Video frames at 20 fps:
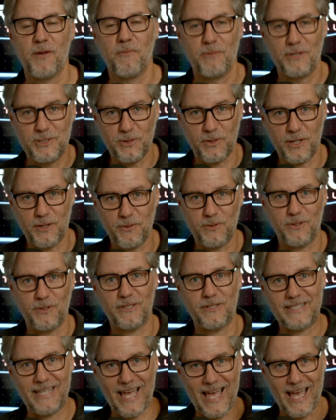Majority
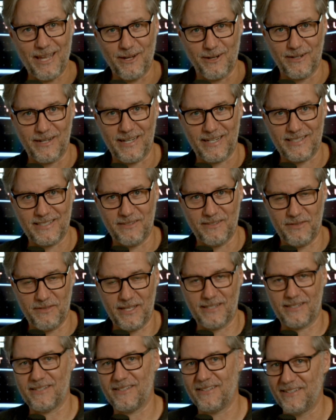Rules at your next
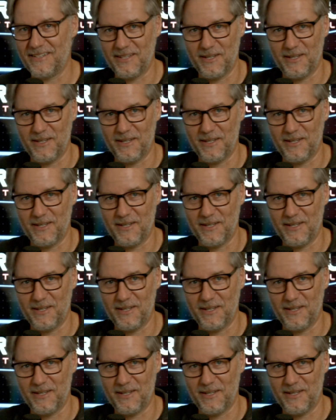event.